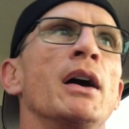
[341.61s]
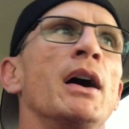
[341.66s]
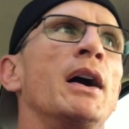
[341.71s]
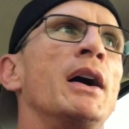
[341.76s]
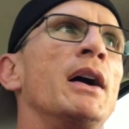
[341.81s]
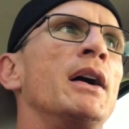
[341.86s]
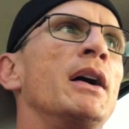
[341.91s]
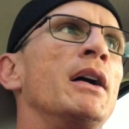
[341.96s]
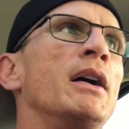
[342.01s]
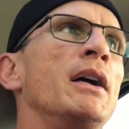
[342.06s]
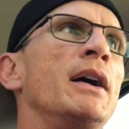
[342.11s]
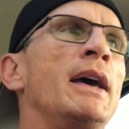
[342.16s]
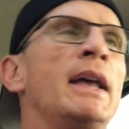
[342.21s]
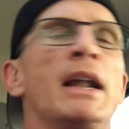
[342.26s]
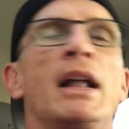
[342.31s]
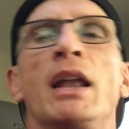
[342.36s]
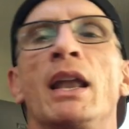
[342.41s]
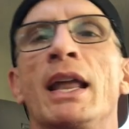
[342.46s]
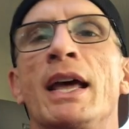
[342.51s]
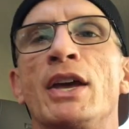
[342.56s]

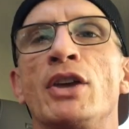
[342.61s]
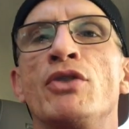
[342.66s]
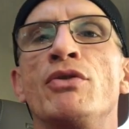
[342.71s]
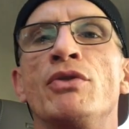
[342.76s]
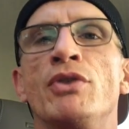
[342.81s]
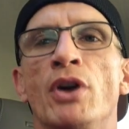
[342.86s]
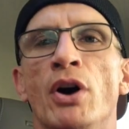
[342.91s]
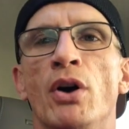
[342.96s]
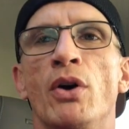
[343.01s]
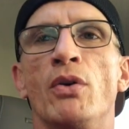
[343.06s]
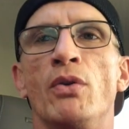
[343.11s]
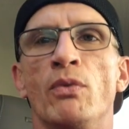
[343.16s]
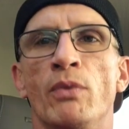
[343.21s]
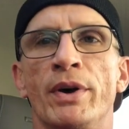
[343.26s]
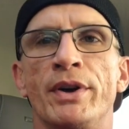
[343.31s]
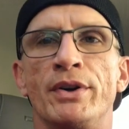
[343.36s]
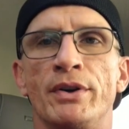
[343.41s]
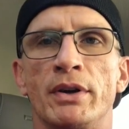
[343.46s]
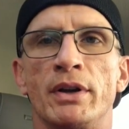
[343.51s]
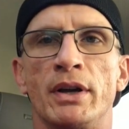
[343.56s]
and I'll let you know
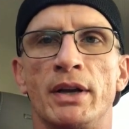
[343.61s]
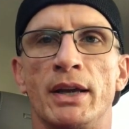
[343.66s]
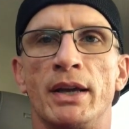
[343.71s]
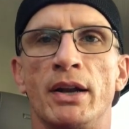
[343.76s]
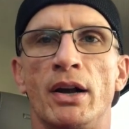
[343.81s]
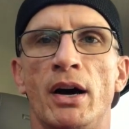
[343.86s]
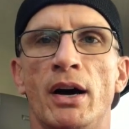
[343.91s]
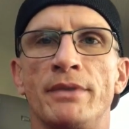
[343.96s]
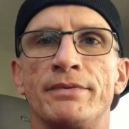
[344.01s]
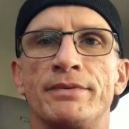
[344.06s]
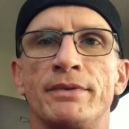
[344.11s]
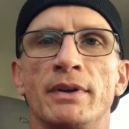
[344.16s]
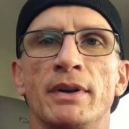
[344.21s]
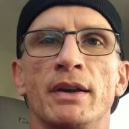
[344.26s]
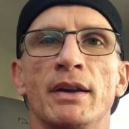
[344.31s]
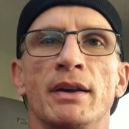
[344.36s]
when you're going to get off,